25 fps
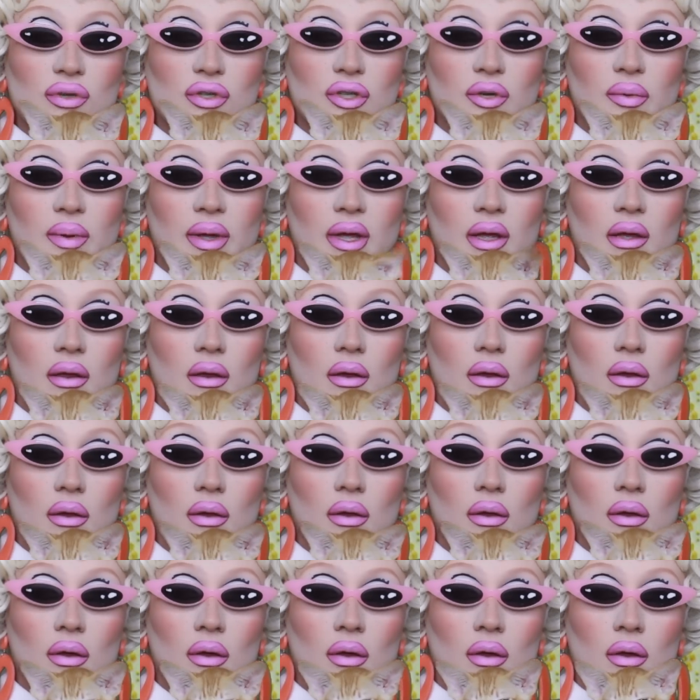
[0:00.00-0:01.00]
are you doing?
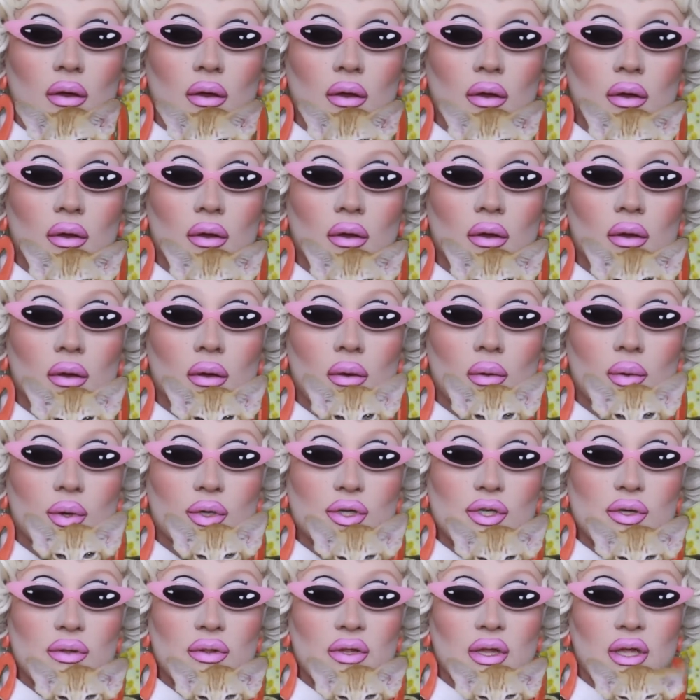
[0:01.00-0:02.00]

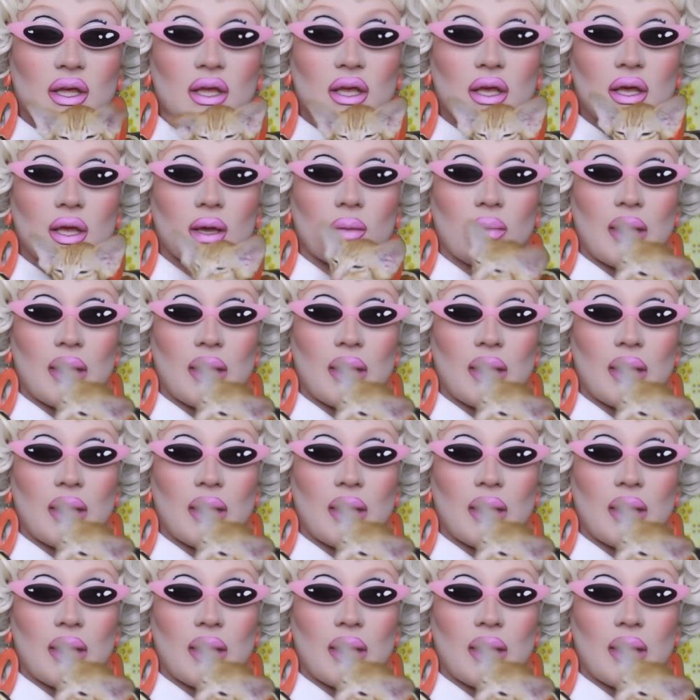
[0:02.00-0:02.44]
What are you thinking